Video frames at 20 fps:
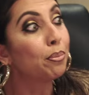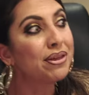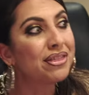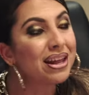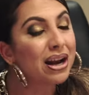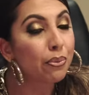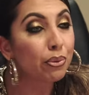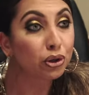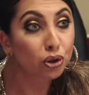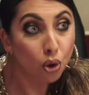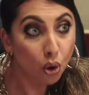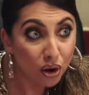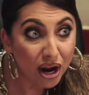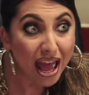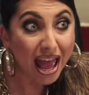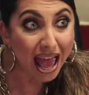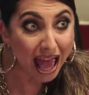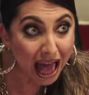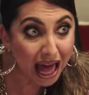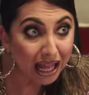me that I would go to
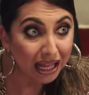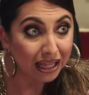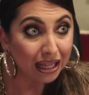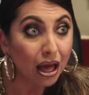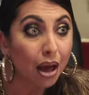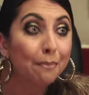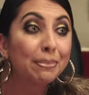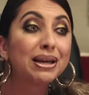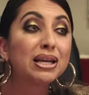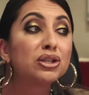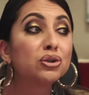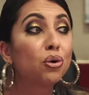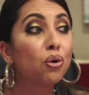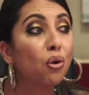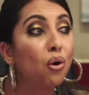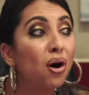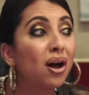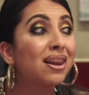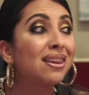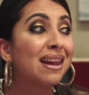hell because
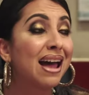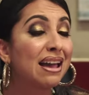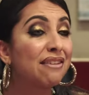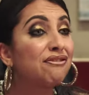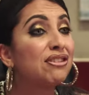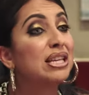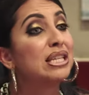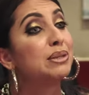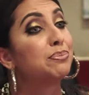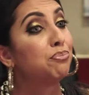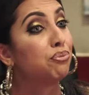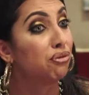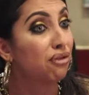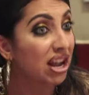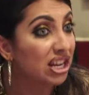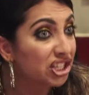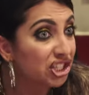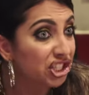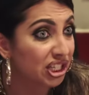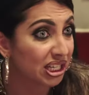all life is
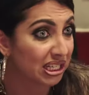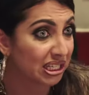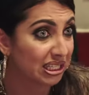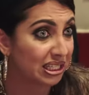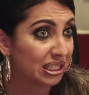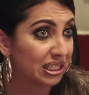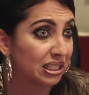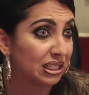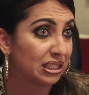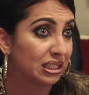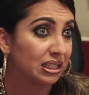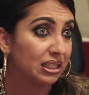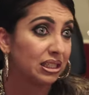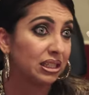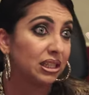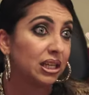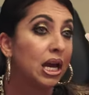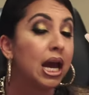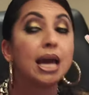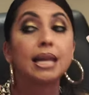precious.
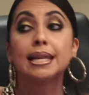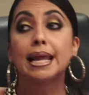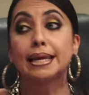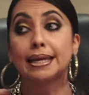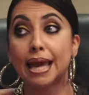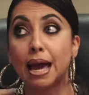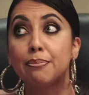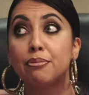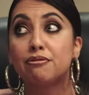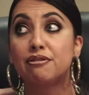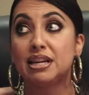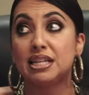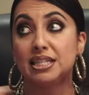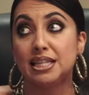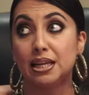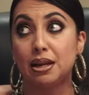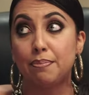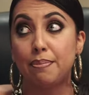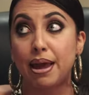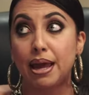Like Gabourey
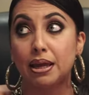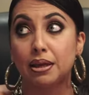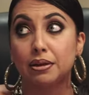Sidibe.